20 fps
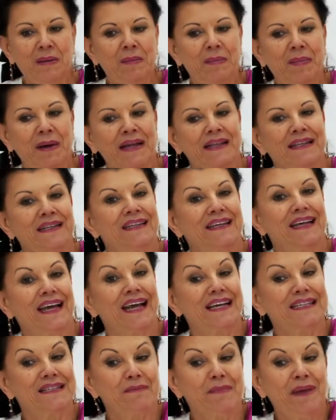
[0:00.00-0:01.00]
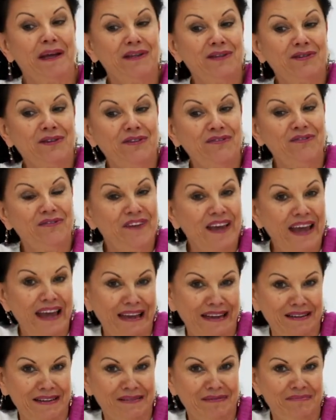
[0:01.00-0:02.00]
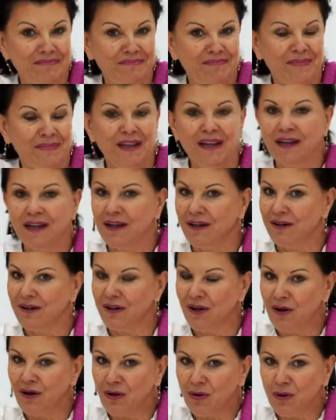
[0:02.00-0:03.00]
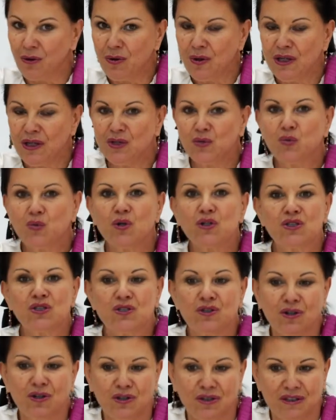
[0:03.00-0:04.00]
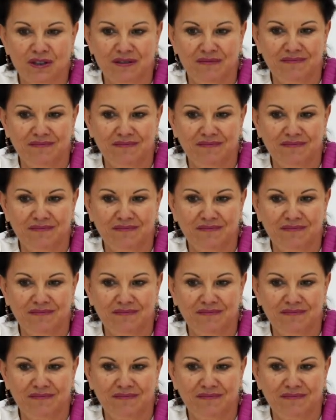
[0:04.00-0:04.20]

But as a matter of fact, no, it was not.